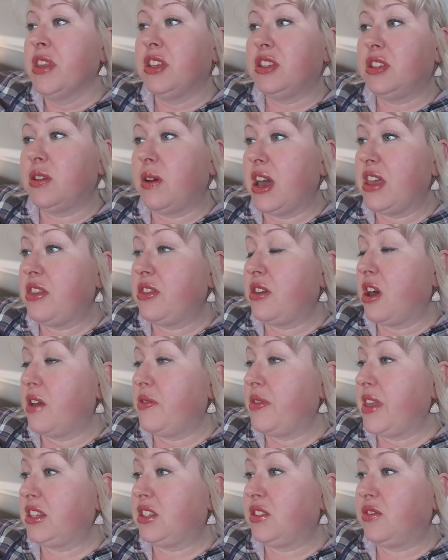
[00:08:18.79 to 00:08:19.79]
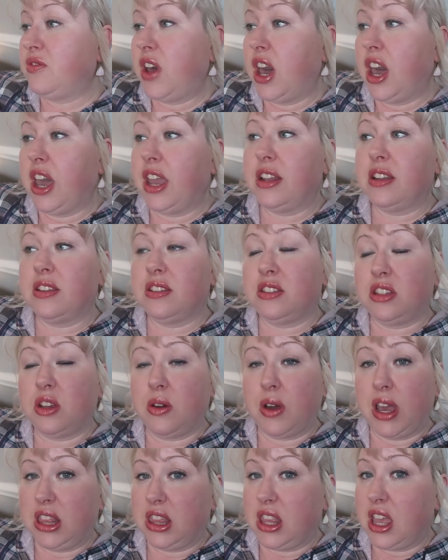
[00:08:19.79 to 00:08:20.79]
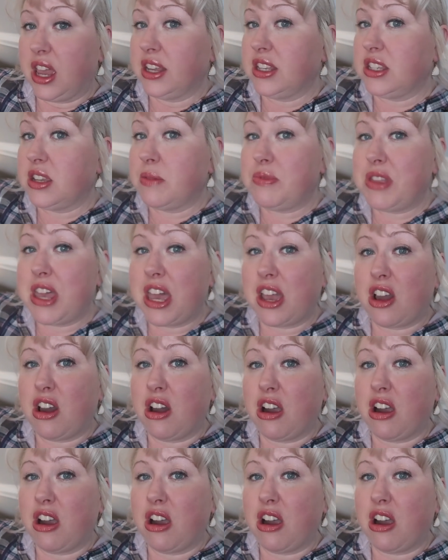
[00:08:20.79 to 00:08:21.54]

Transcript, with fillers: So I thought, that's fine. So I lined up that